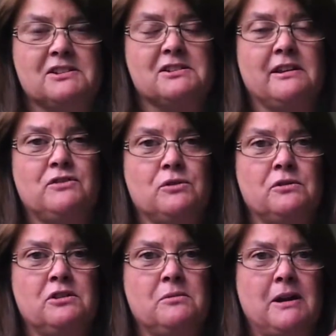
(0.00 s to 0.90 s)
that's left
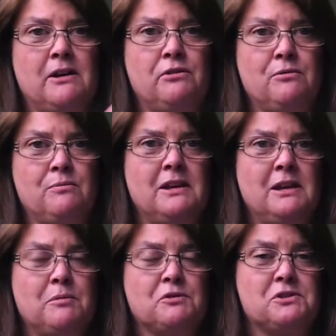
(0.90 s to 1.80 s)
on in the bathroom that
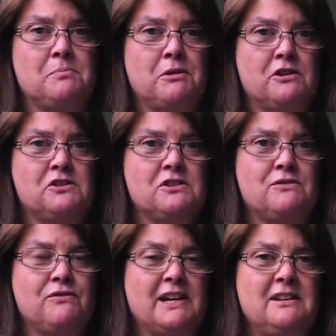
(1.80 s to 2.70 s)
enables the person
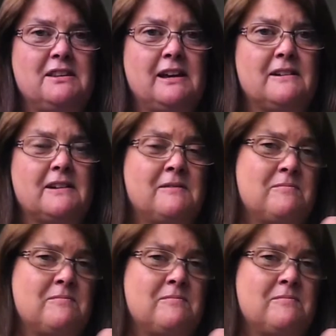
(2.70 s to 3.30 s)
to find that,